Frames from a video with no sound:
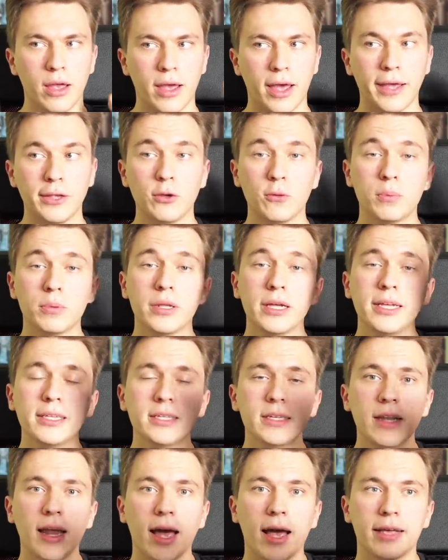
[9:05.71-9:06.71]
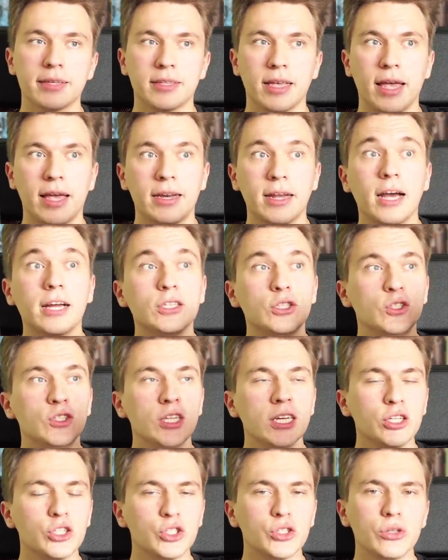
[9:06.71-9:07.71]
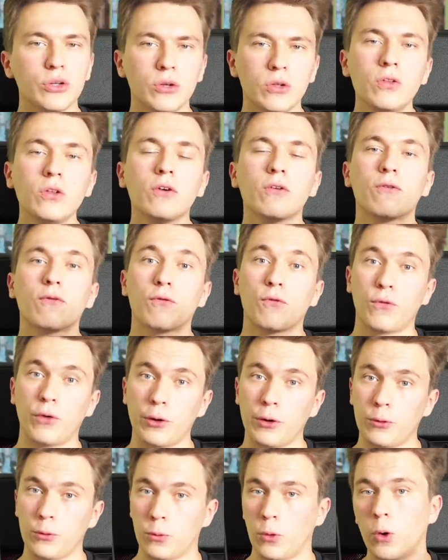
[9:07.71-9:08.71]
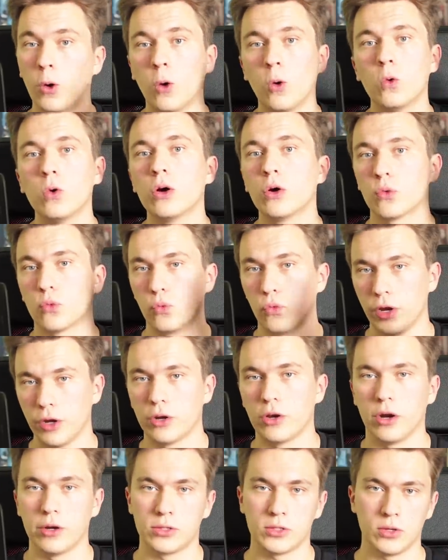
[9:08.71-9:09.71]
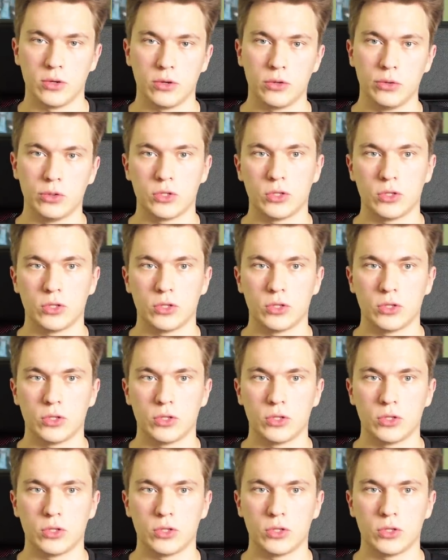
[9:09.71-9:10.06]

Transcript: and you place it as an additional front row rearguard circle.